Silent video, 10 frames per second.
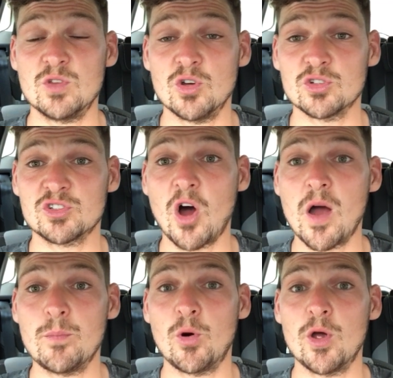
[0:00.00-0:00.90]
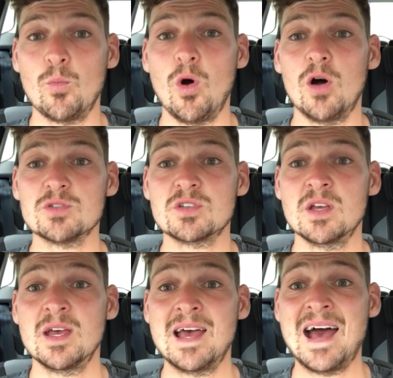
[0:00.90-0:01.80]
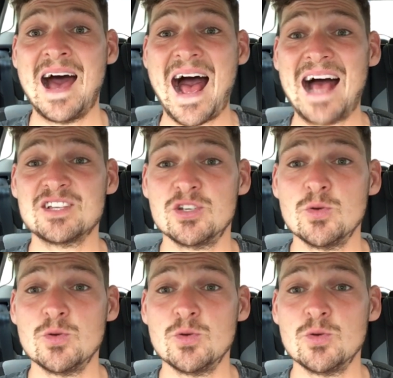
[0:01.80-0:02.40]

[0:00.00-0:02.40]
your starting point was, as